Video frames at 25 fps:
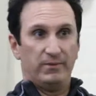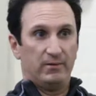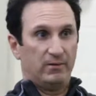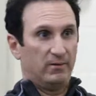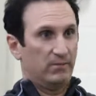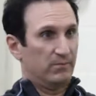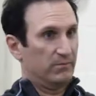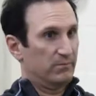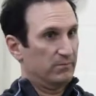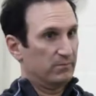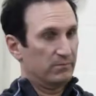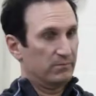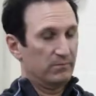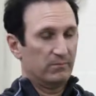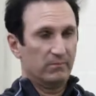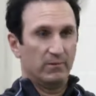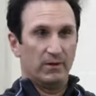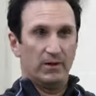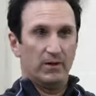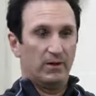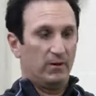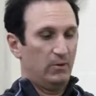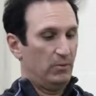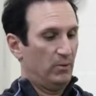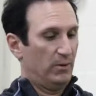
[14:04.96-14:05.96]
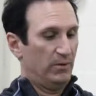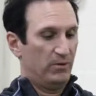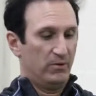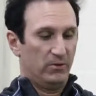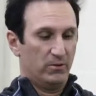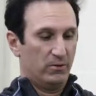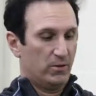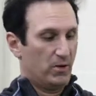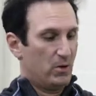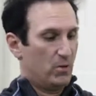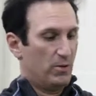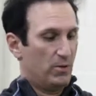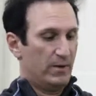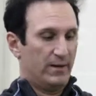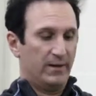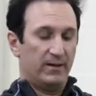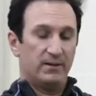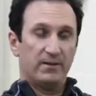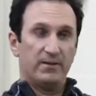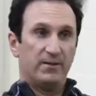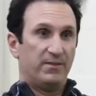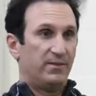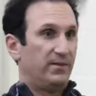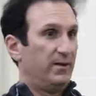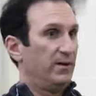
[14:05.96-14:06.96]
they're, whether they're going
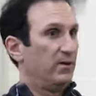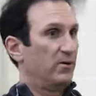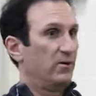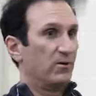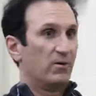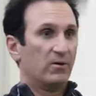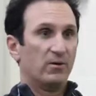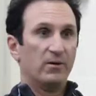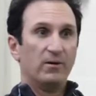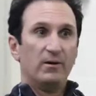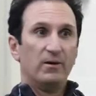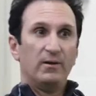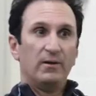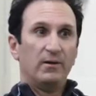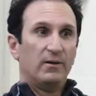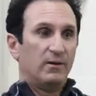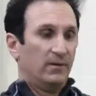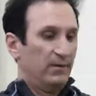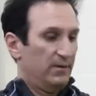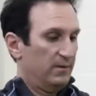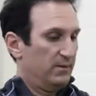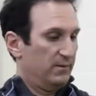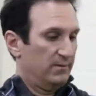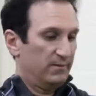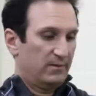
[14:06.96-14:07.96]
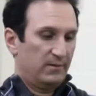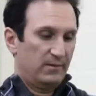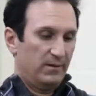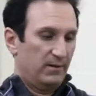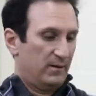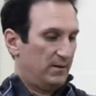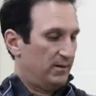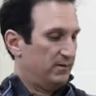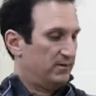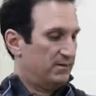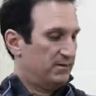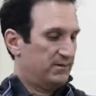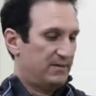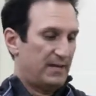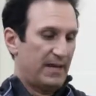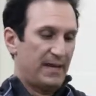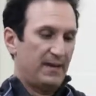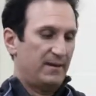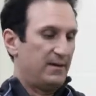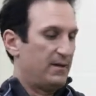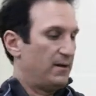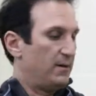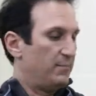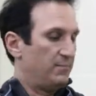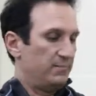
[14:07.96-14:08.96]
into theater,
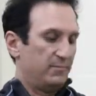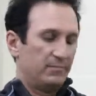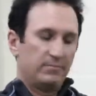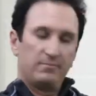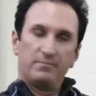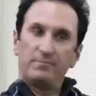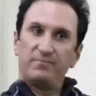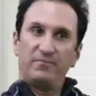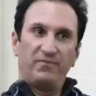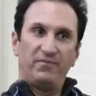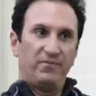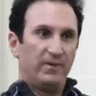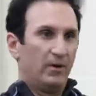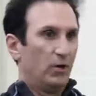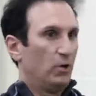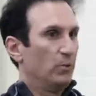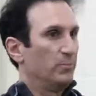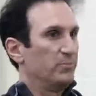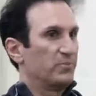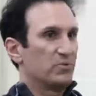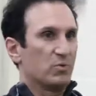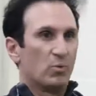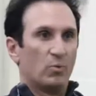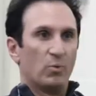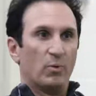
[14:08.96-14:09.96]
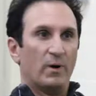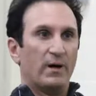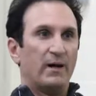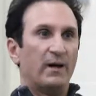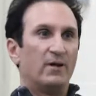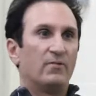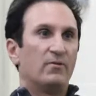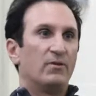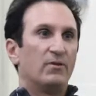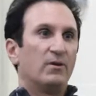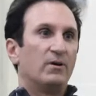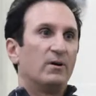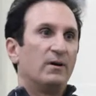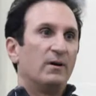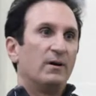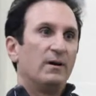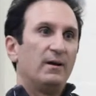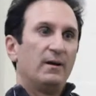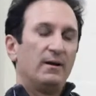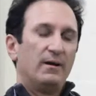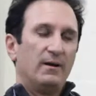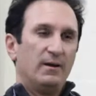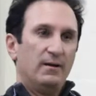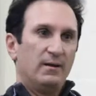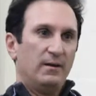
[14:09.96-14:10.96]
stand-up, films, whatever,
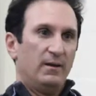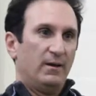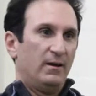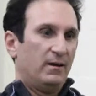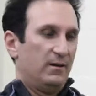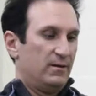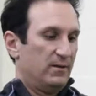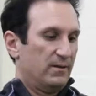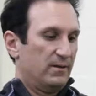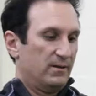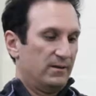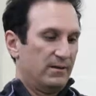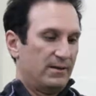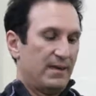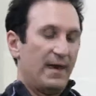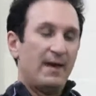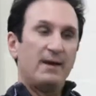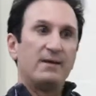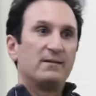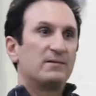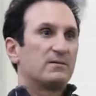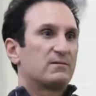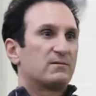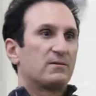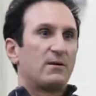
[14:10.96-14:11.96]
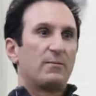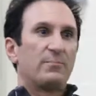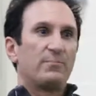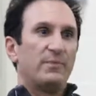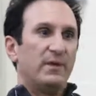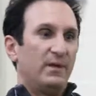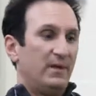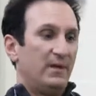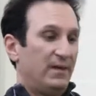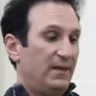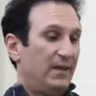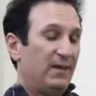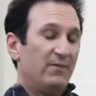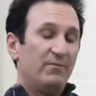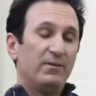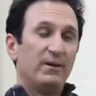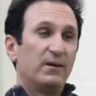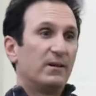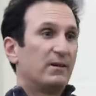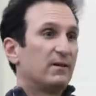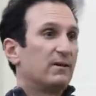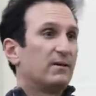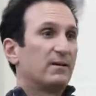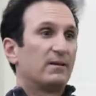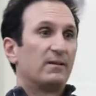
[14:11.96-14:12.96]
get in something.
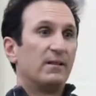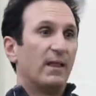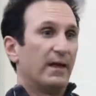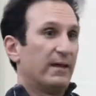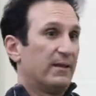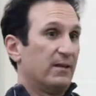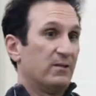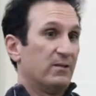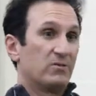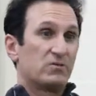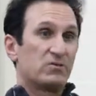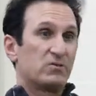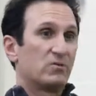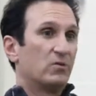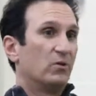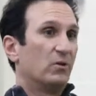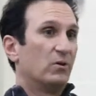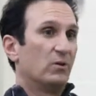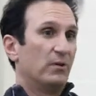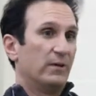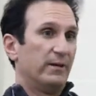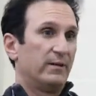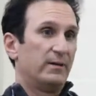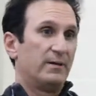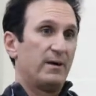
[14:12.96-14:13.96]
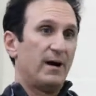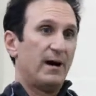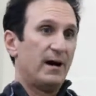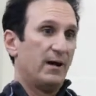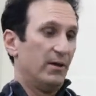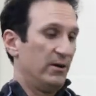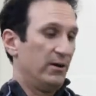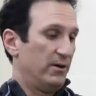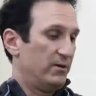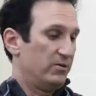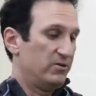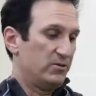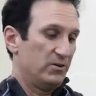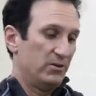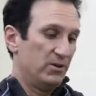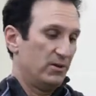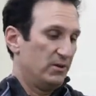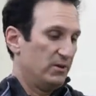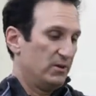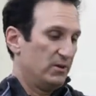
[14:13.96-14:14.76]
Even in school, in college,